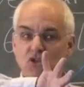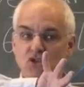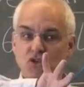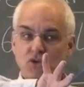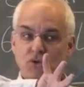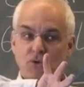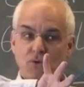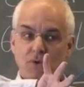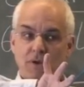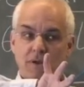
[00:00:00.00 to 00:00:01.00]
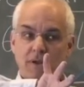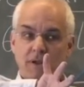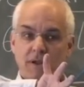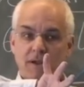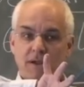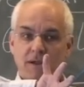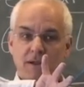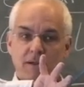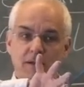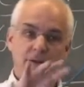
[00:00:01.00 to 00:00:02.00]
to
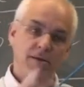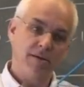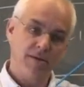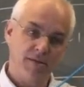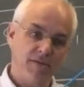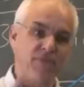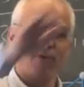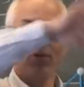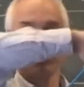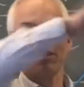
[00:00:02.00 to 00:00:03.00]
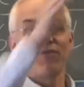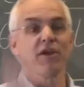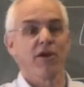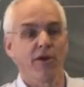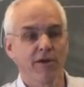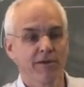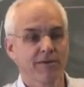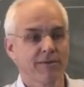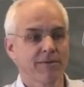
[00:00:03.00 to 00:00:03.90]
the full sphere